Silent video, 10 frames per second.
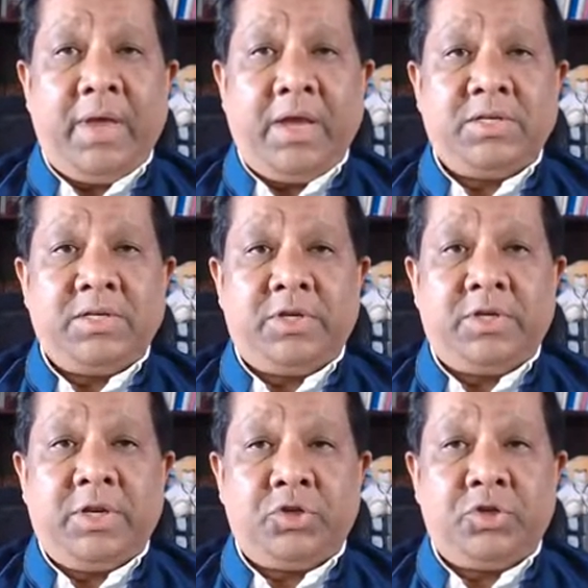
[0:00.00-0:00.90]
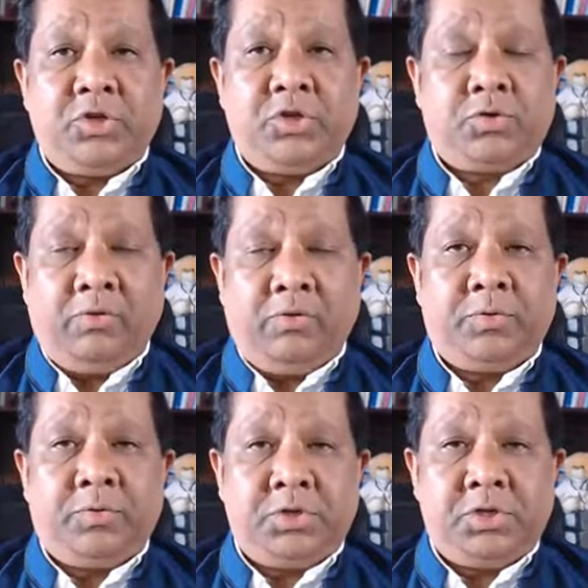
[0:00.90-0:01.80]
pay some attention to how you
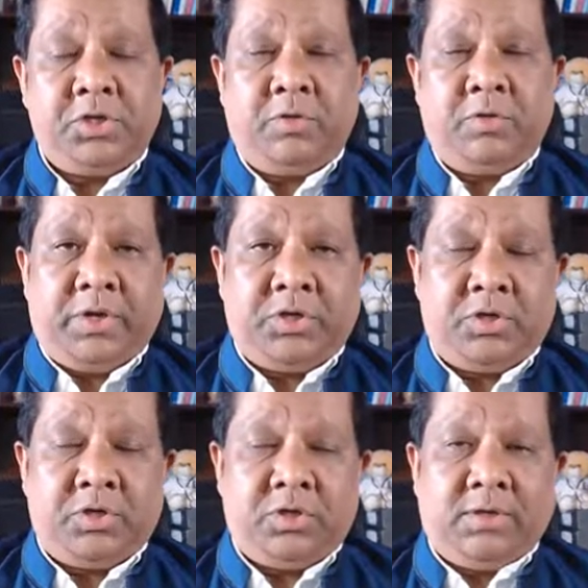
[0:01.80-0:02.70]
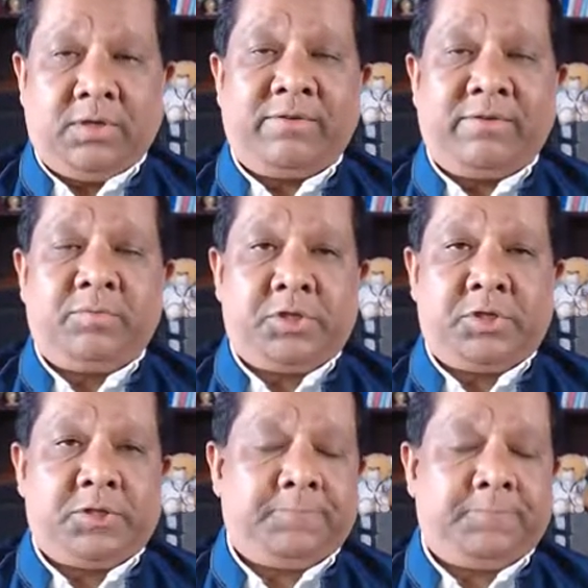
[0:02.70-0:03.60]
position your patient in the lateral
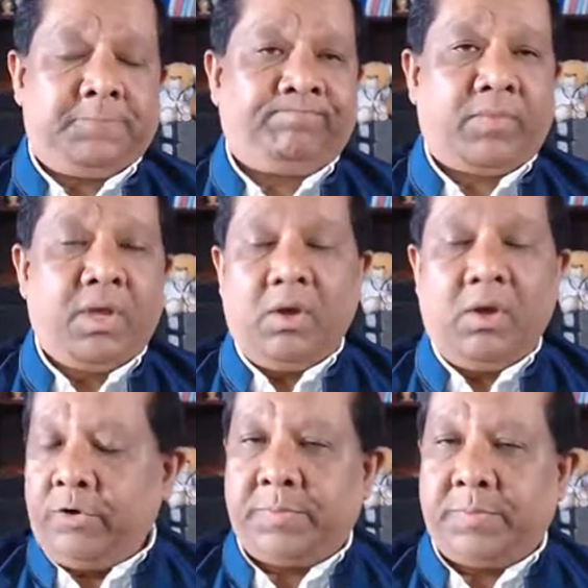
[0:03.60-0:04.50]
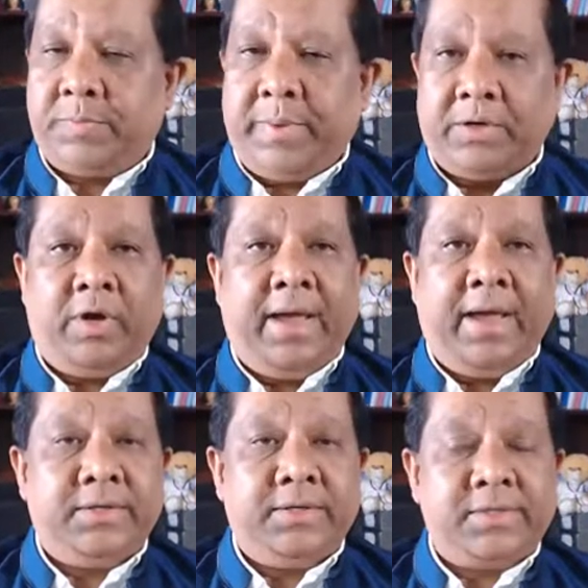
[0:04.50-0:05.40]
position with respect to your
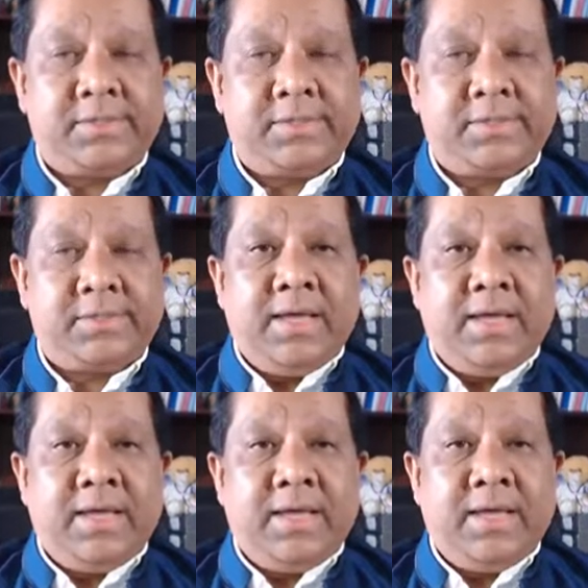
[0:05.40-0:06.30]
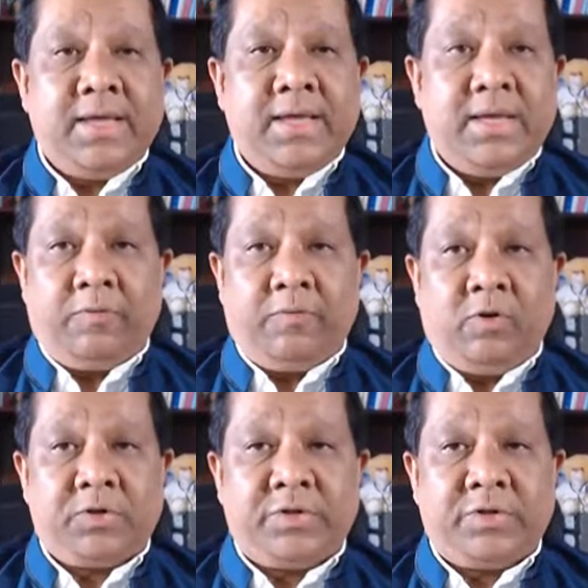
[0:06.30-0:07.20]
handedness. You can
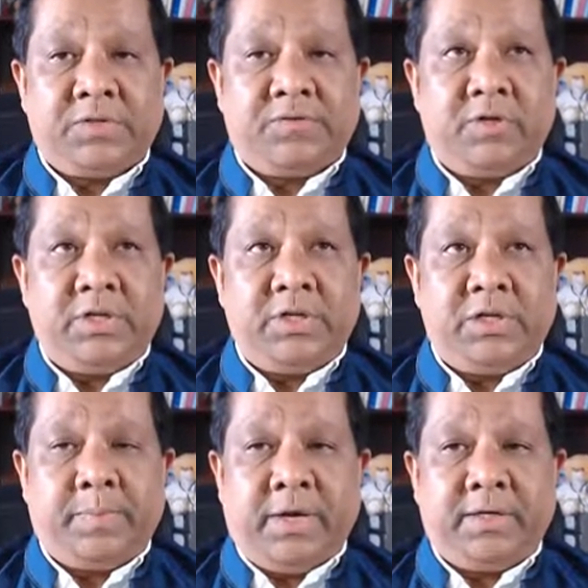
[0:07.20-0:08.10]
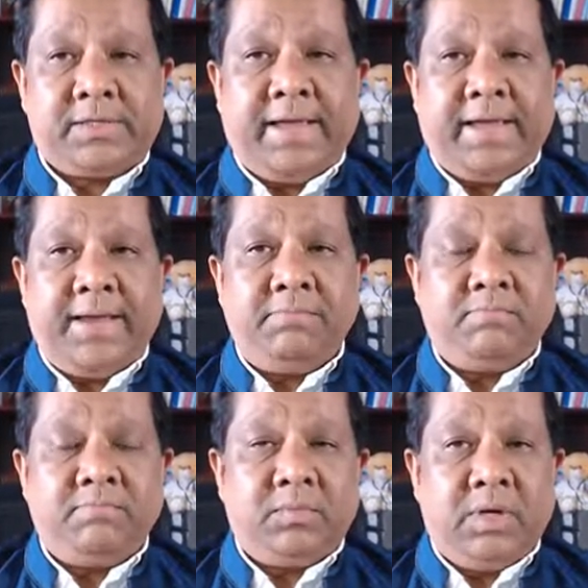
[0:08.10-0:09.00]
perform a transverse interspinal scan,
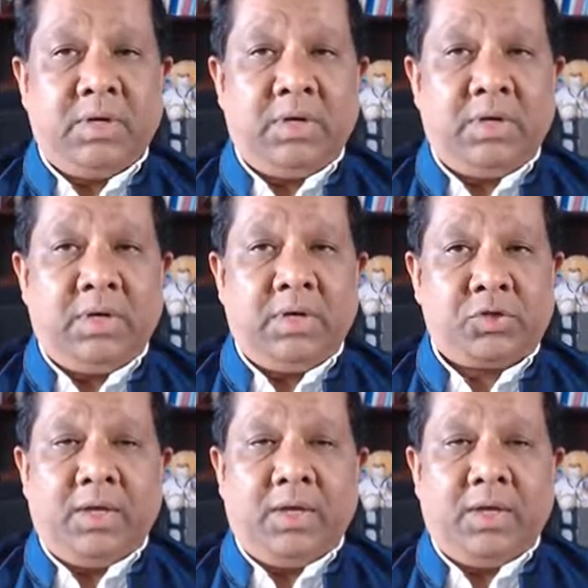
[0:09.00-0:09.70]
like so,